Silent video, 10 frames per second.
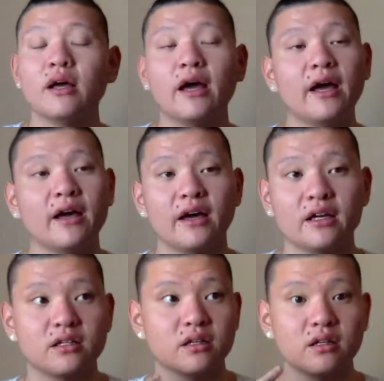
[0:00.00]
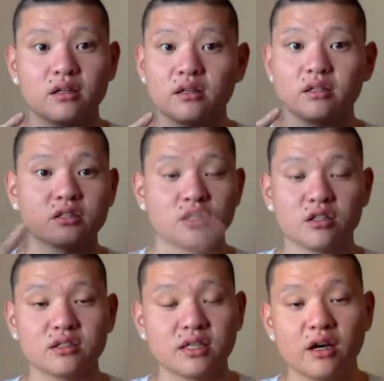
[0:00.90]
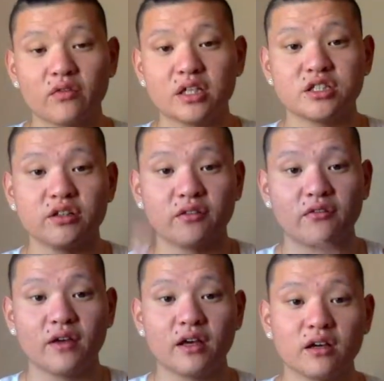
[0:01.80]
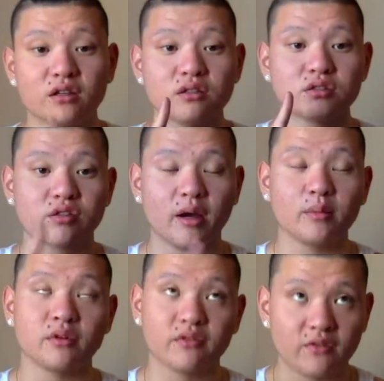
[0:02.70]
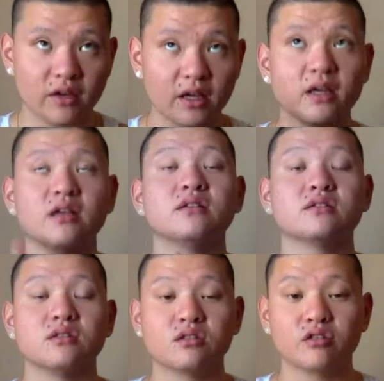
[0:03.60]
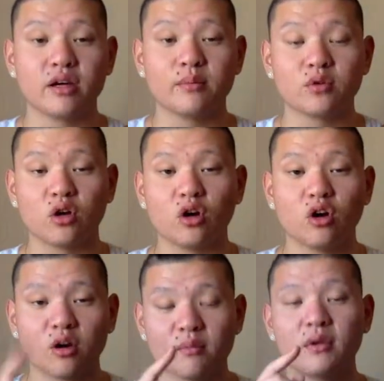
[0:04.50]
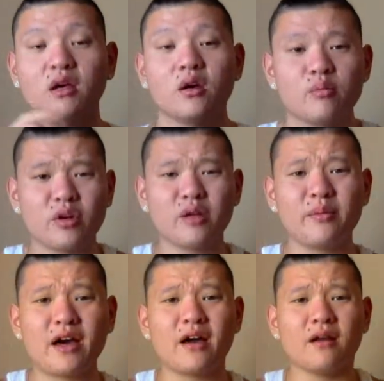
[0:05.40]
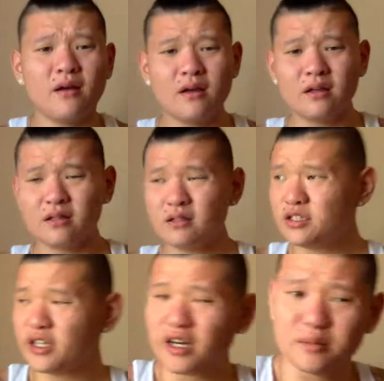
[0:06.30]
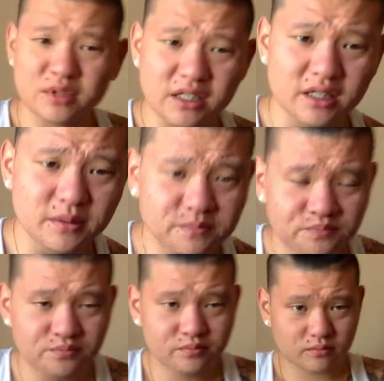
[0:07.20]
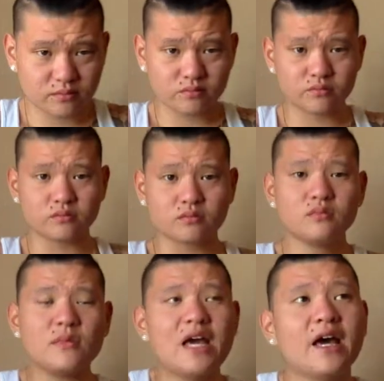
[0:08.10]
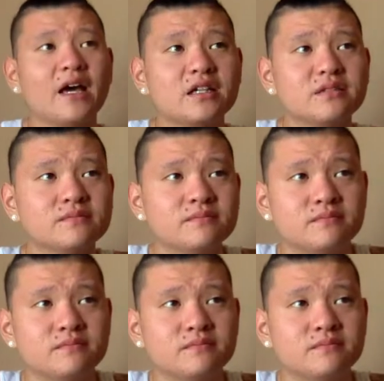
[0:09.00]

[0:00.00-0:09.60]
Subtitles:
and it turns out that she fell, scraped her face, and scraped her arm. Pretty bad. She comes in, and